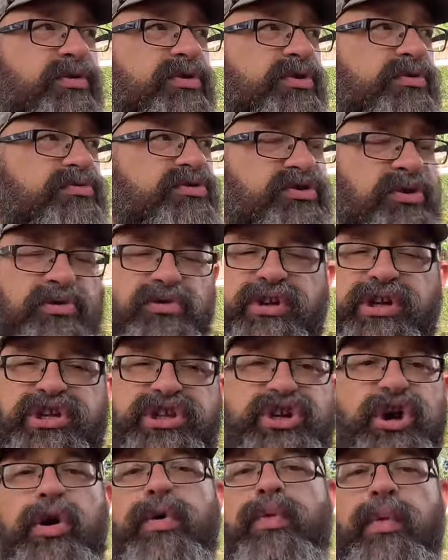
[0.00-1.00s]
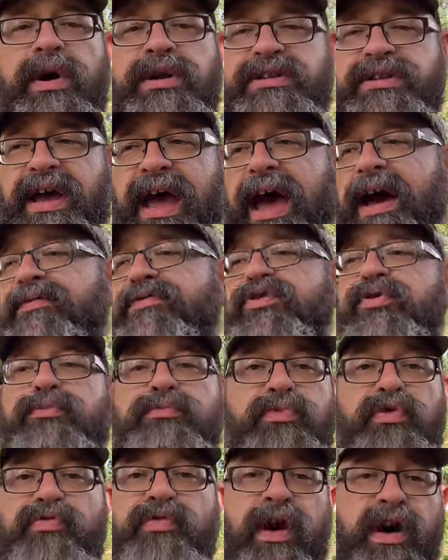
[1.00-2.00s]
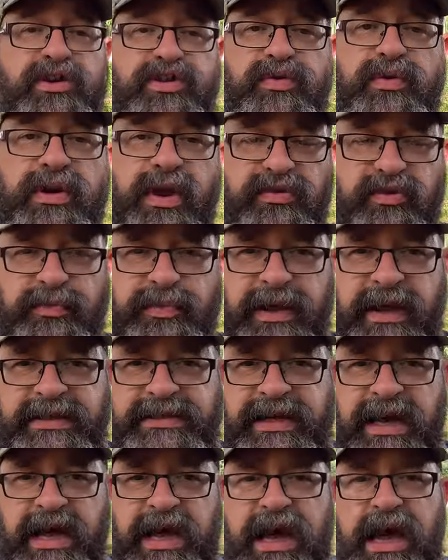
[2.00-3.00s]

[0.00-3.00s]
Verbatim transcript: You certainly don't want to have to move on to another place.